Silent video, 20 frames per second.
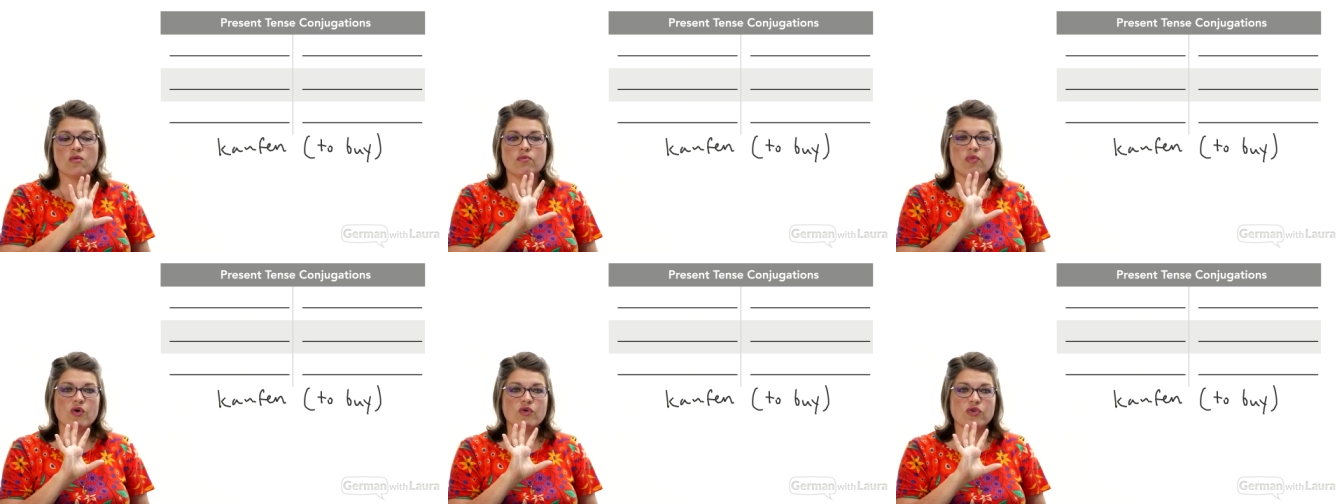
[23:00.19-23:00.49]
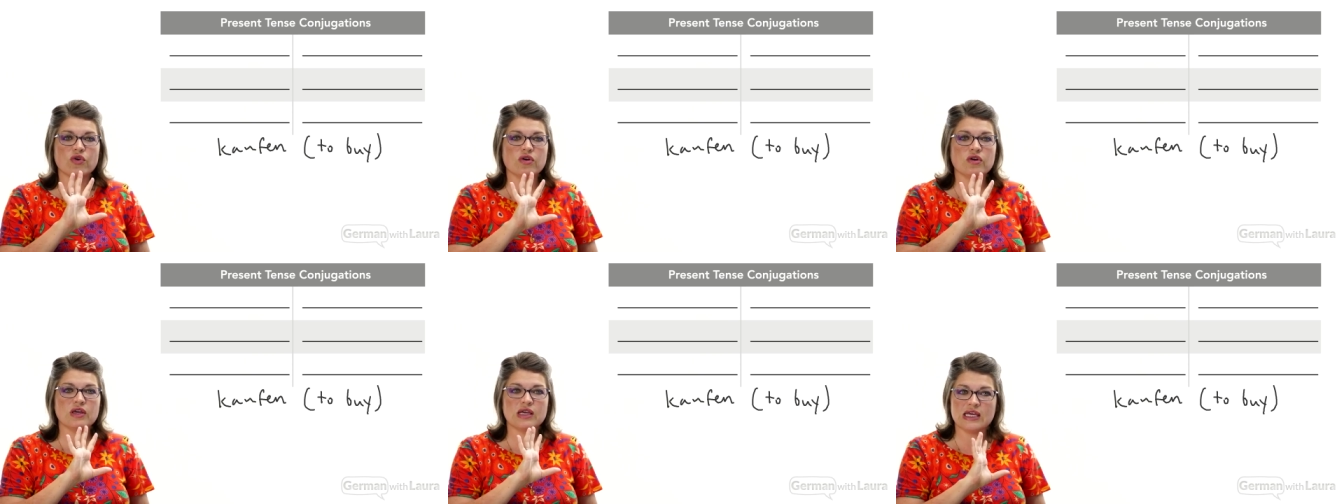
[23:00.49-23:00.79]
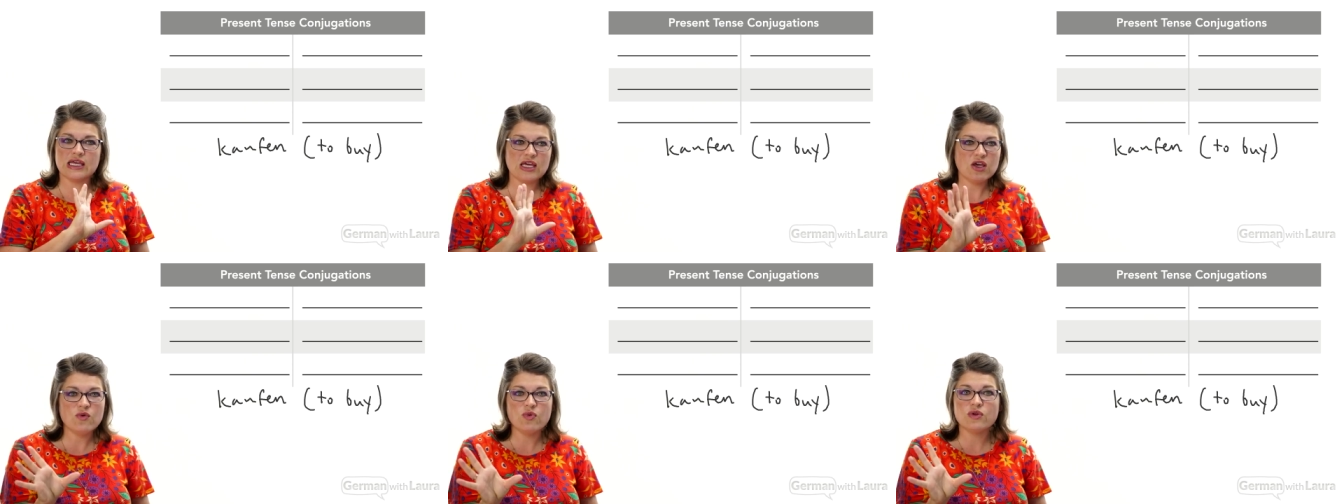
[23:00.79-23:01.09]
Both are
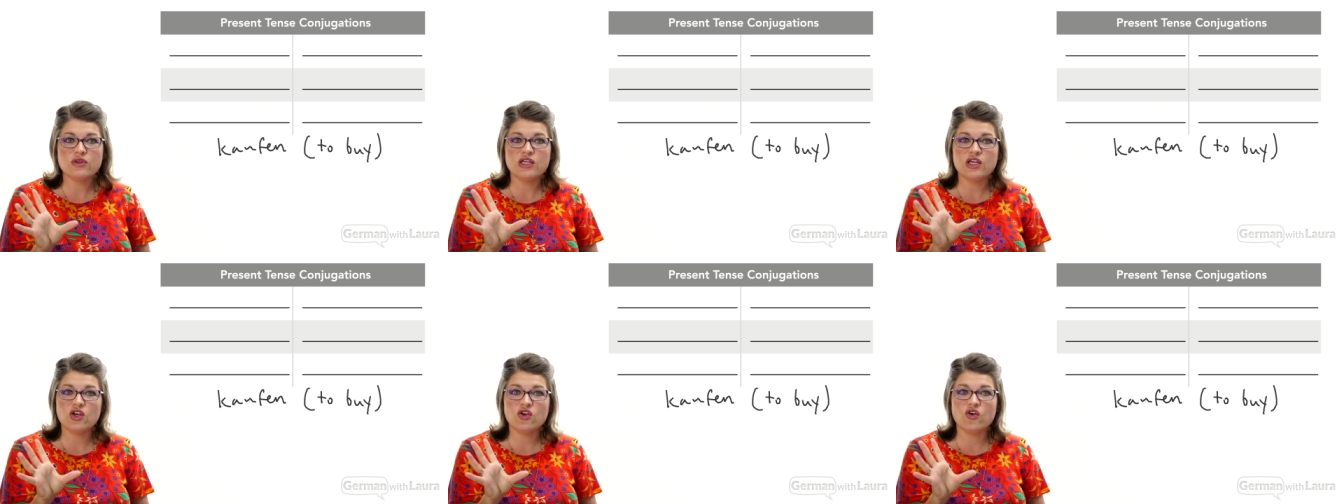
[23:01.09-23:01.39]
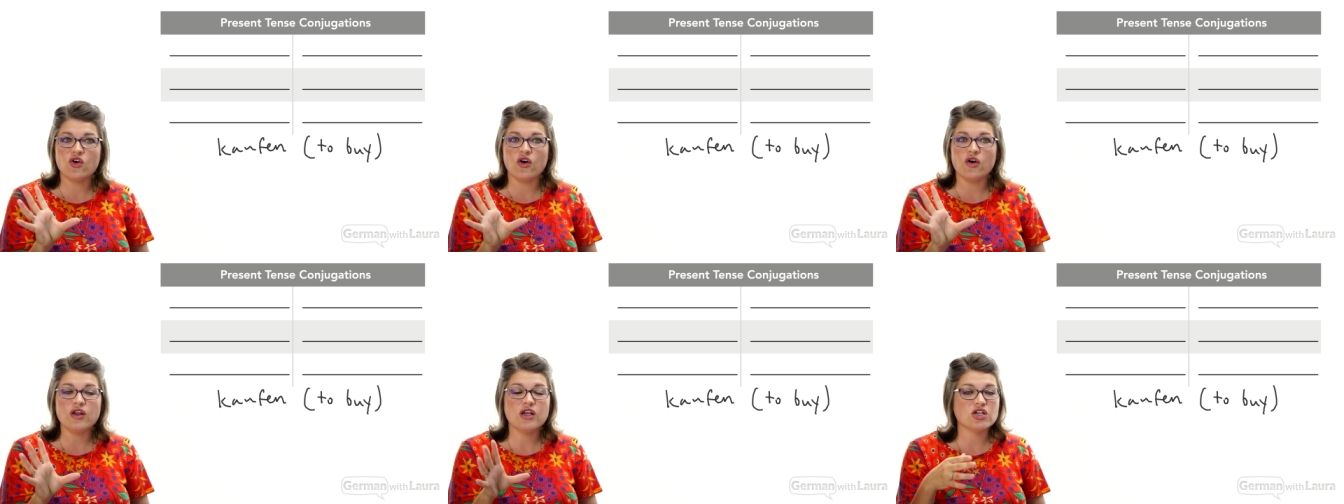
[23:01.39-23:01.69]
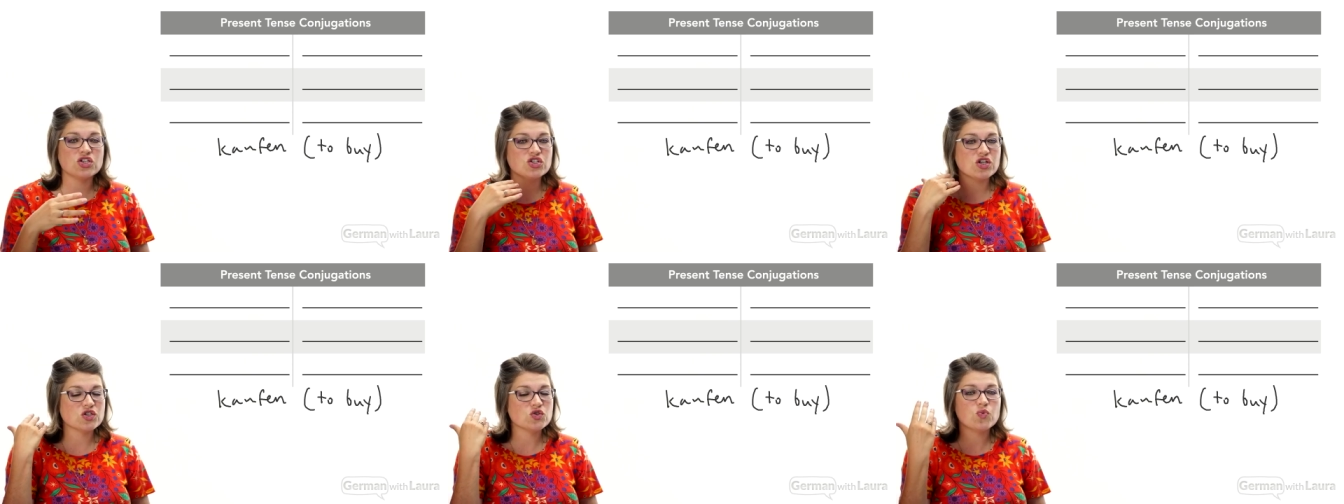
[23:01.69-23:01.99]
equally good.
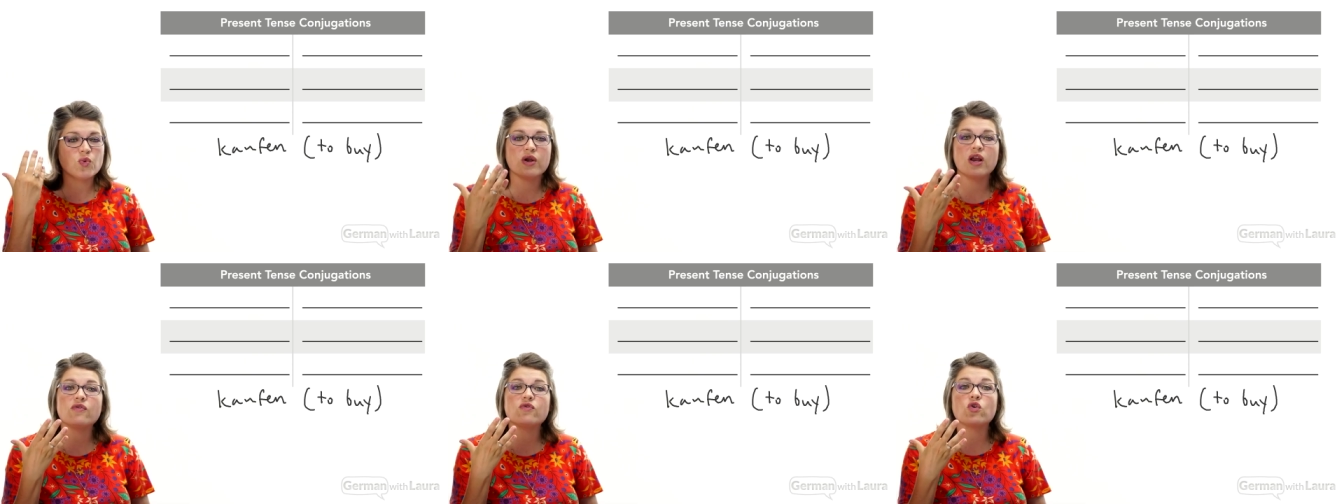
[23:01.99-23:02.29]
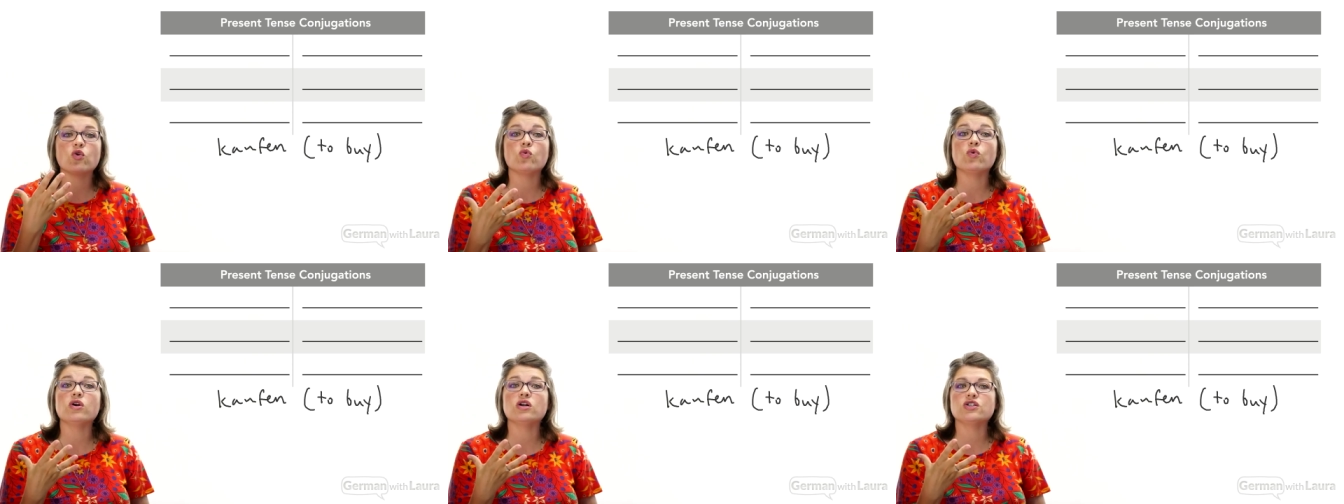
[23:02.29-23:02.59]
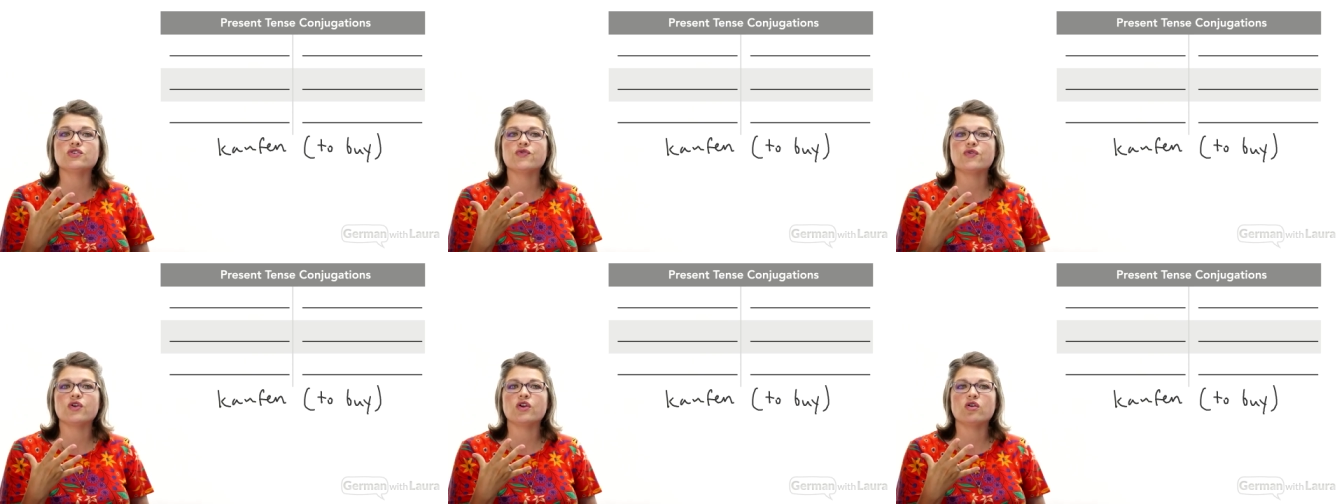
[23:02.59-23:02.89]
It's just whatever
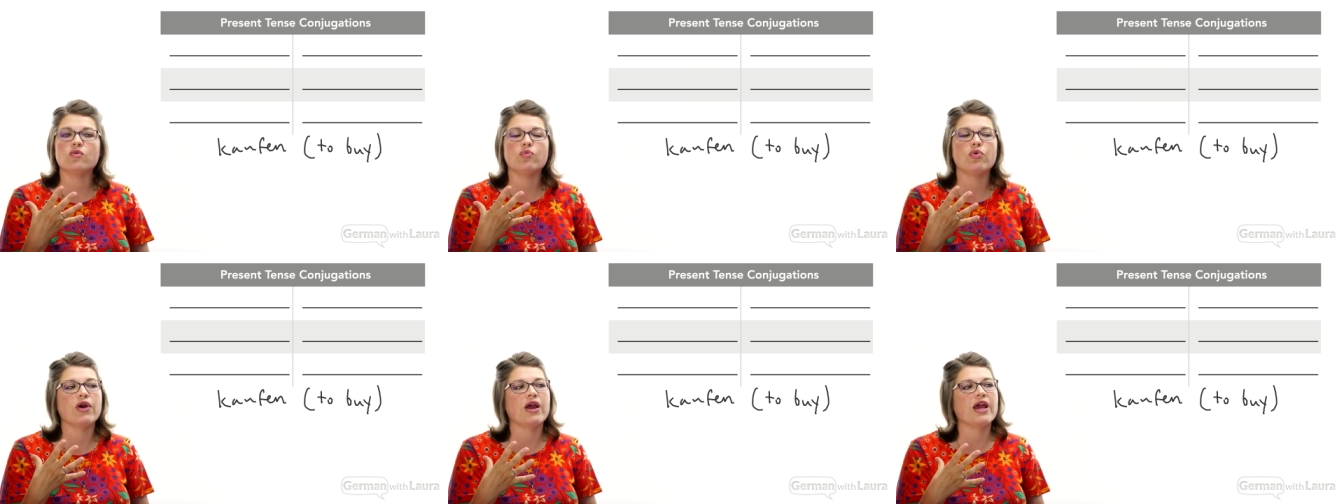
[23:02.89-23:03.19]
works for your